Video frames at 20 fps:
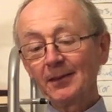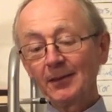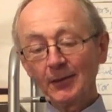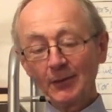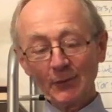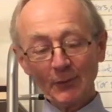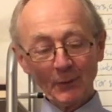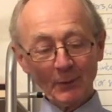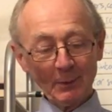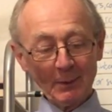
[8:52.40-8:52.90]

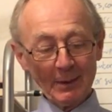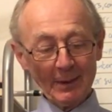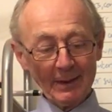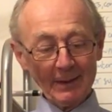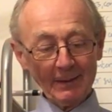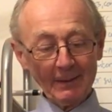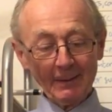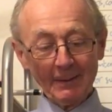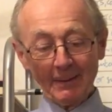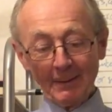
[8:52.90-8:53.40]

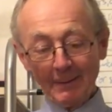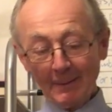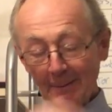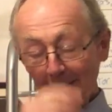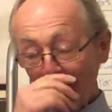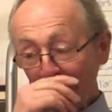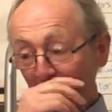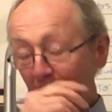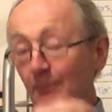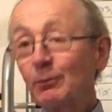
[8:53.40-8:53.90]
So
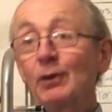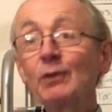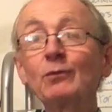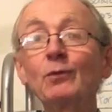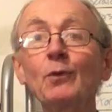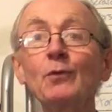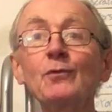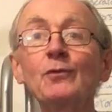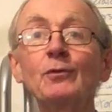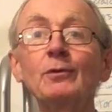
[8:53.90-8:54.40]
that's a brief
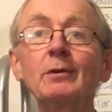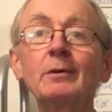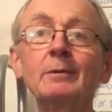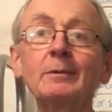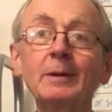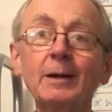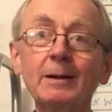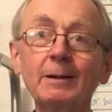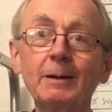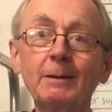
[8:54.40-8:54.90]
run through
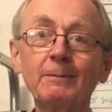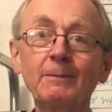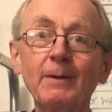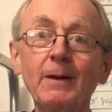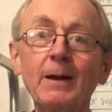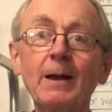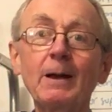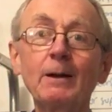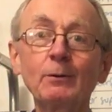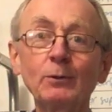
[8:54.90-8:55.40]
of
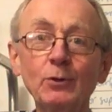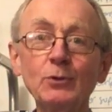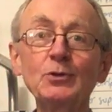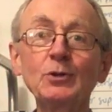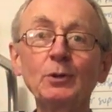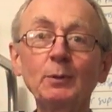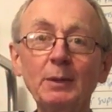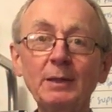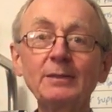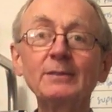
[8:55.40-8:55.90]
how to
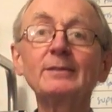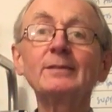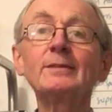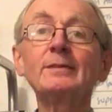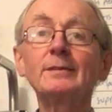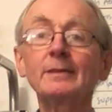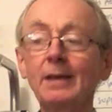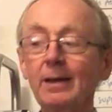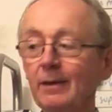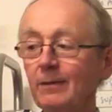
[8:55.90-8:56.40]
do it
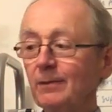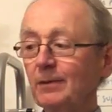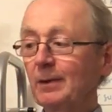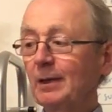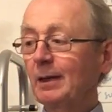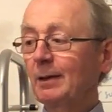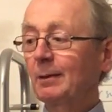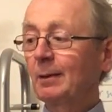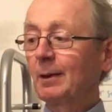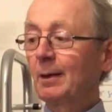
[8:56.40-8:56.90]

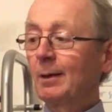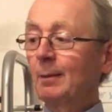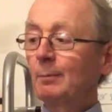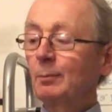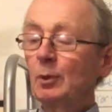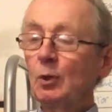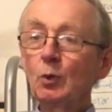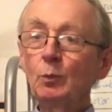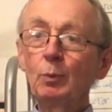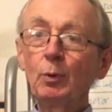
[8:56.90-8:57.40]
safely.
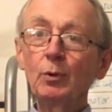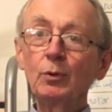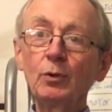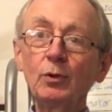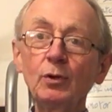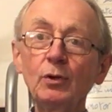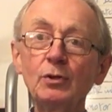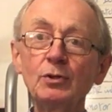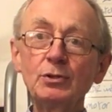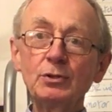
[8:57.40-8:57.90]
Blue
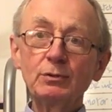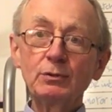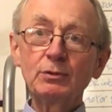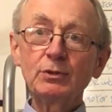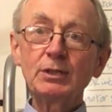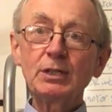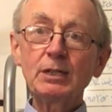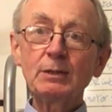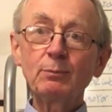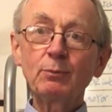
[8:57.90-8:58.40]
button,
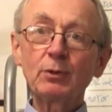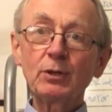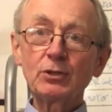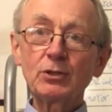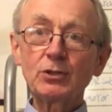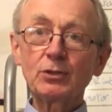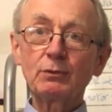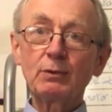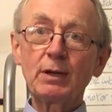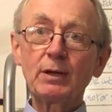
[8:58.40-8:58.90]

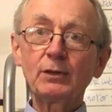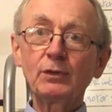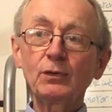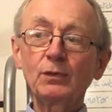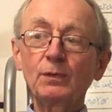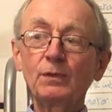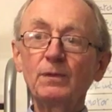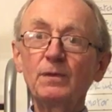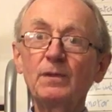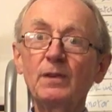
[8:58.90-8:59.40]
depressurize,
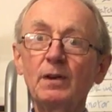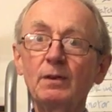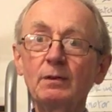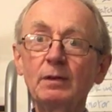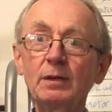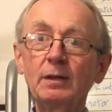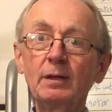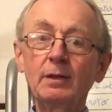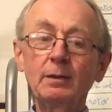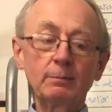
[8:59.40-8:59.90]

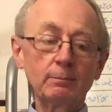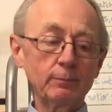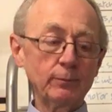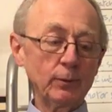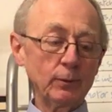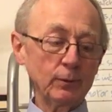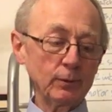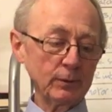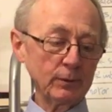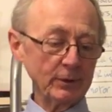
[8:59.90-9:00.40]
very
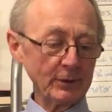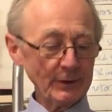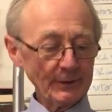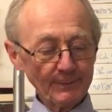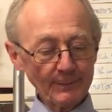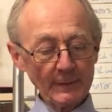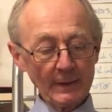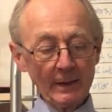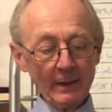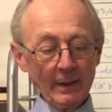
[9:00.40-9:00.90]
important.
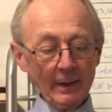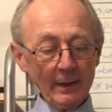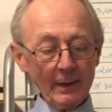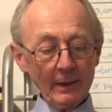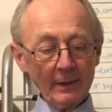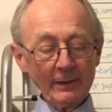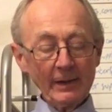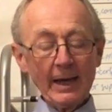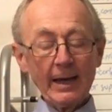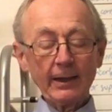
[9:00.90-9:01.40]

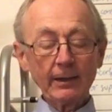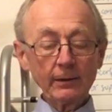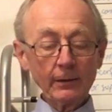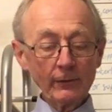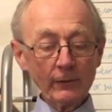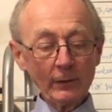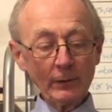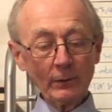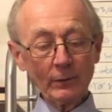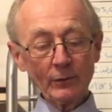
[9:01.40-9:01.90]
At the angle of
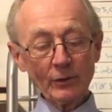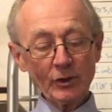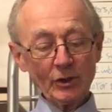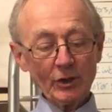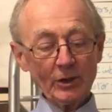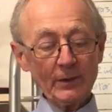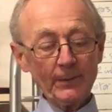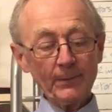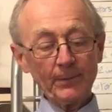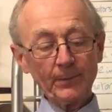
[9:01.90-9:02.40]
the launcher,